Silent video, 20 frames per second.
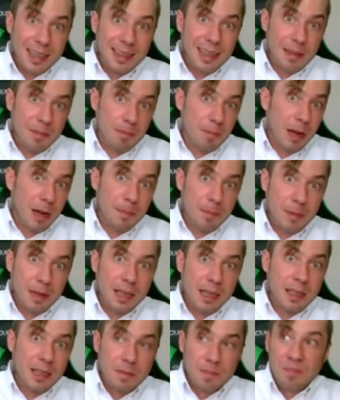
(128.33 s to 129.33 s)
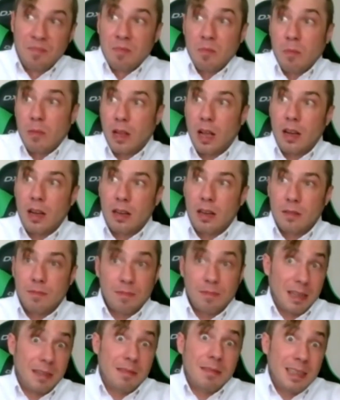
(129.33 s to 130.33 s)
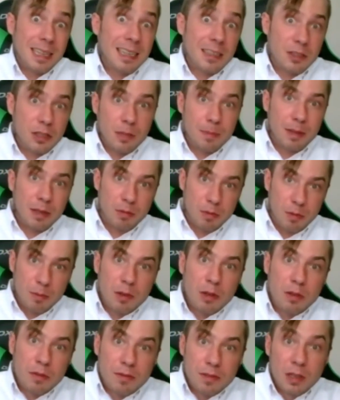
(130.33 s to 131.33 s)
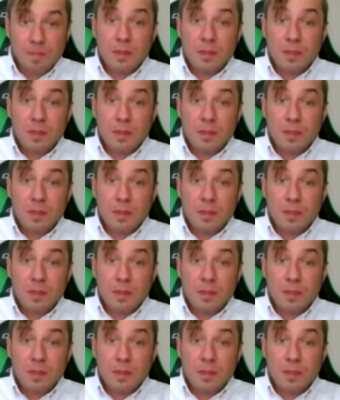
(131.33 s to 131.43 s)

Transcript: that might be that needs to be removed.